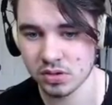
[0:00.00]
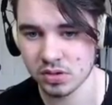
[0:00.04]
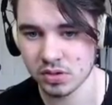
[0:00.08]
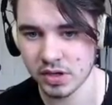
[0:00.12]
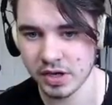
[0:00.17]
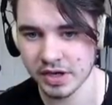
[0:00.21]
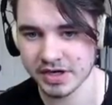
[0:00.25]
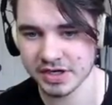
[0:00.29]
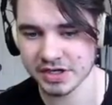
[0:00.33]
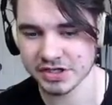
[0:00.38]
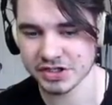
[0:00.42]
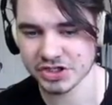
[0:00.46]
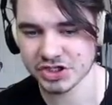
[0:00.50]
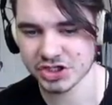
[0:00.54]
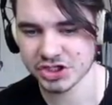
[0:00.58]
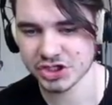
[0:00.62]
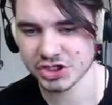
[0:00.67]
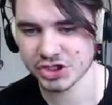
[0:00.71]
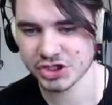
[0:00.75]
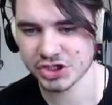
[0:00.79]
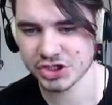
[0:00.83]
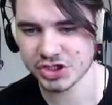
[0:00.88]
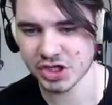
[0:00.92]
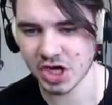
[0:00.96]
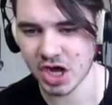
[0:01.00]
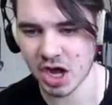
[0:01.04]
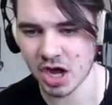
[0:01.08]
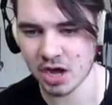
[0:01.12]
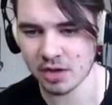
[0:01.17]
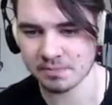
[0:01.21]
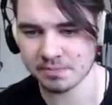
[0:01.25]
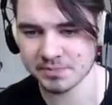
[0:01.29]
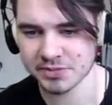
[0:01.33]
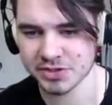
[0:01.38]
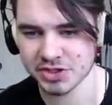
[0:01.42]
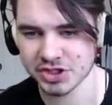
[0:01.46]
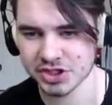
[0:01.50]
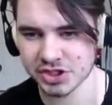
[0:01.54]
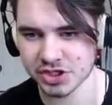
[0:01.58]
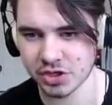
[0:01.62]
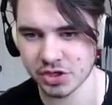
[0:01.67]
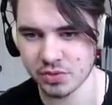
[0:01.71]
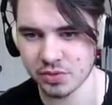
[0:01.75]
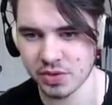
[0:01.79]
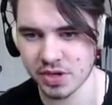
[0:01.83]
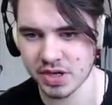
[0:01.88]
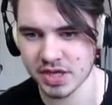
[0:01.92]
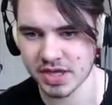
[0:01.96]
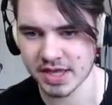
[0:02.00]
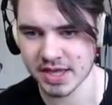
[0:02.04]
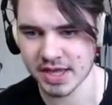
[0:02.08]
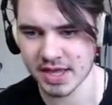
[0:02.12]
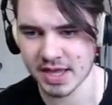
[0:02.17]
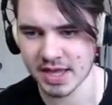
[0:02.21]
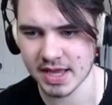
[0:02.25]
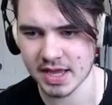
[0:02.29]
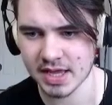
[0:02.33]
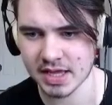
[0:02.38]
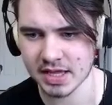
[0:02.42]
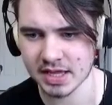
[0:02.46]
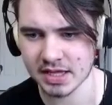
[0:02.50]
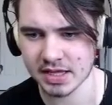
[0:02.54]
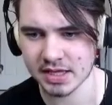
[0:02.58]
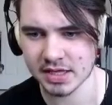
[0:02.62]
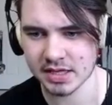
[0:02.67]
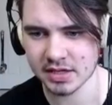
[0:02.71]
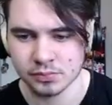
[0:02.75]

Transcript: And it stopped. Okay.